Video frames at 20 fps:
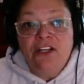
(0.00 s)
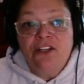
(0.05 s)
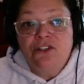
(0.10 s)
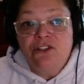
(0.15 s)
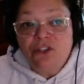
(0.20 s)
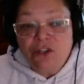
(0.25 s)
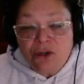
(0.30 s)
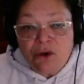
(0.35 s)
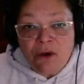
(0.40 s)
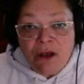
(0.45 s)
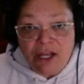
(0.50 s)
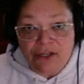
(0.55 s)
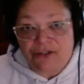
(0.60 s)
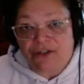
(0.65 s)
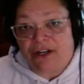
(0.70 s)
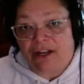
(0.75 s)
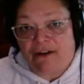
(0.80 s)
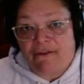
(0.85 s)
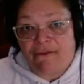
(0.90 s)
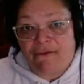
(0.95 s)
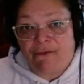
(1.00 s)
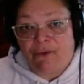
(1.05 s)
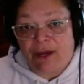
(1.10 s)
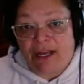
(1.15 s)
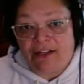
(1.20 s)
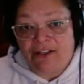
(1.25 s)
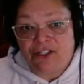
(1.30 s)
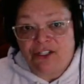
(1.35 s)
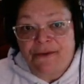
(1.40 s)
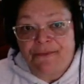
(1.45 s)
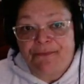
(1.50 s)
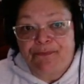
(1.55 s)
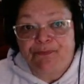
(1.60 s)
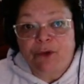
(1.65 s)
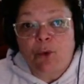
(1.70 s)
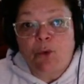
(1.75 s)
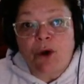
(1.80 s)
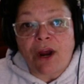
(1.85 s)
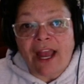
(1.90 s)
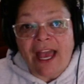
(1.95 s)
200 of which
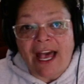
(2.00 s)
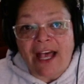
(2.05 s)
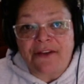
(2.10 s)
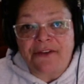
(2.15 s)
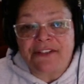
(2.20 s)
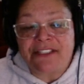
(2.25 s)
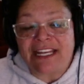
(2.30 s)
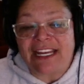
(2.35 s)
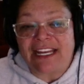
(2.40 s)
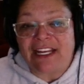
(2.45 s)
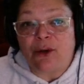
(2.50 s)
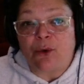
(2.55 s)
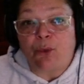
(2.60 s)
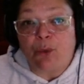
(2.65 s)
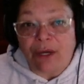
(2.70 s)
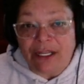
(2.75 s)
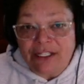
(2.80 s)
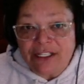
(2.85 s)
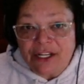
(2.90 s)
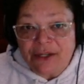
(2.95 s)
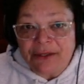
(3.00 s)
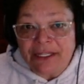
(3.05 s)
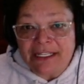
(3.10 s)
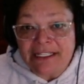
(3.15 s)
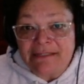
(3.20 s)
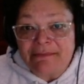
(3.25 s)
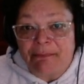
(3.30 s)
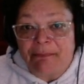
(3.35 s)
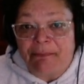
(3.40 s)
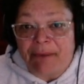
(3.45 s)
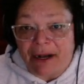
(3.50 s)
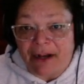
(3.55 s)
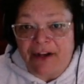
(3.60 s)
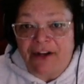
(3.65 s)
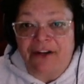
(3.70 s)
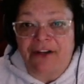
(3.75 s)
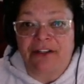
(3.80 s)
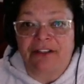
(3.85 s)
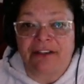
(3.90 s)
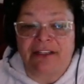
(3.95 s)
were housed in a windowless
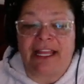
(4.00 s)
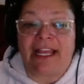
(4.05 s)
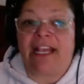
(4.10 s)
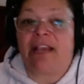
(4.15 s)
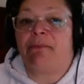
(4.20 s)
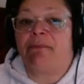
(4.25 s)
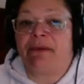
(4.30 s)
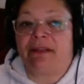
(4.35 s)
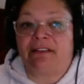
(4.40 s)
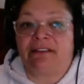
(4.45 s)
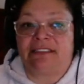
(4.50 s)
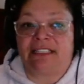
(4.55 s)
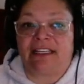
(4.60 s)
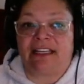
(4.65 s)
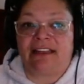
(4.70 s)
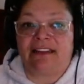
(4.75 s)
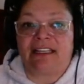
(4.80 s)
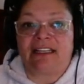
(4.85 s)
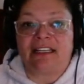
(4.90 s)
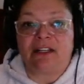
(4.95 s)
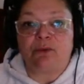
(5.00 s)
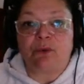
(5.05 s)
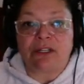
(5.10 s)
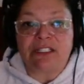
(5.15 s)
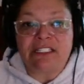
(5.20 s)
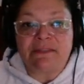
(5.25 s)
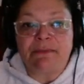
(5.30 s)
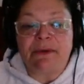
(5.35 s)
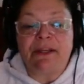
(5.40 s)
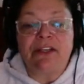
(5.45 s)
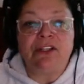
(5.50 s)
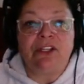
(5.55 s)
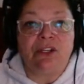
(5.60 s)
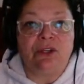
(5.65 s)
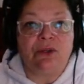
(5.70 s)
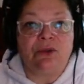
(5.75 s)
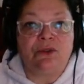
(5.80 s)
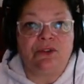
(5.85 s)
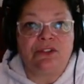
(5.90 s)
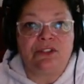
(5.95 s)
bunker like building that had once been
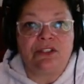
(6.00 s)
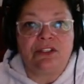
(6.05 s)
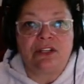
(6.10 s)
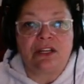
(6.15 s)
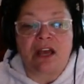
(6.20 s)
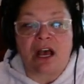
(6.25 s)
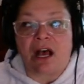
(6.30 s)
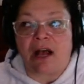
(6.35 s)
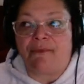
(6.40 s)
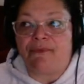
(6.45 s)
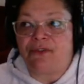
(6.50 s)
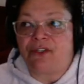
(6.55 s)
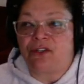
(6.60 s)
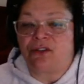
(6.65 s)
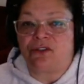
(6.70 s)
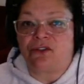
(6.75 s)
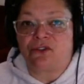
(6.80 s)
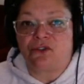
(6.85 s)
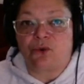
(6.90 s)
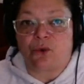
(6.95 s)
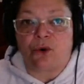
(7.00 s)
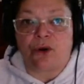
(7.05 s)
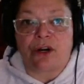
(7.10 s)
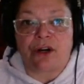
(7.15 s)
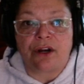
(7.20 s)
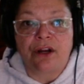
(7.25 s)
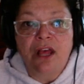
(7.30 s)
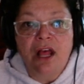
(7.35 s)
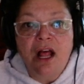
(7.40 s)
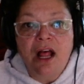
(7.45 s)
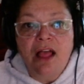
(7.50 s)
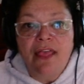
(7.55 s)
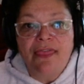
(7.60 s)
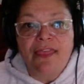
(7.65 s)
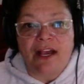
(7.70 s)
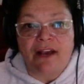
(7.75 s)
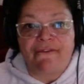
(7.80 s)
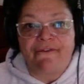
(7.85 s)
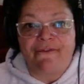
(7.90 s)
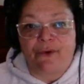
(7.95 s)
used um, to store
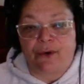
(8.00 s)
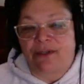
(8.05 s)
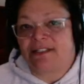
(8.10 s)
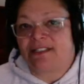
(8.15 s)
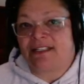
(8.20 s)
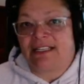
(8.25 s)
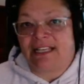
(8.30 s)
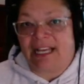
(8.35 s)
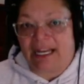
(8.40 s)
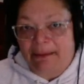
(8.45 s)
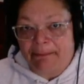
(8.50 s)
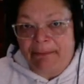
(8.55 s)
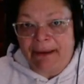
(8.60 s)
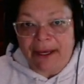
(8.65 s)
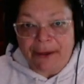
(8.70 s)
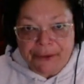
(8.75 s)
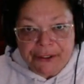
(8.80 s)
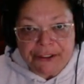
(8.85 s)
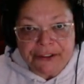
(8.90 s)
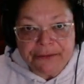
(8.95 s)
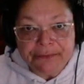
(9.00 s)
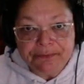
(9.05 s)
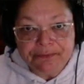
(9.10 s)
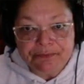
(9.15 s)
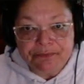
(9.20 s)
the fort's gunpowder.